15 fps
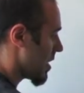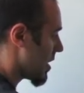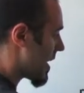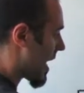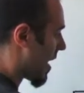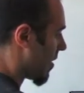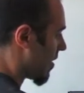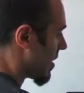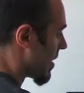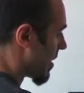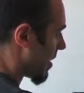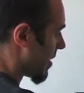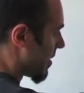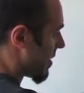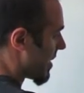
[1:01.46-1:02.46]
Now,
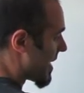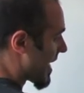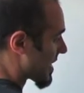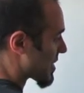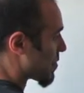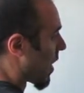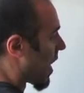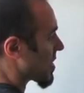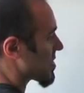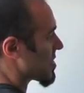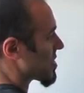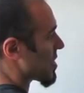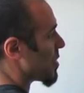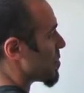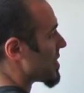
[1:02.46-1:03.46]
the next box
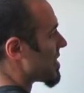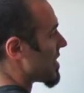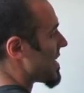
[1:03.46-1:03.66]
is going to be the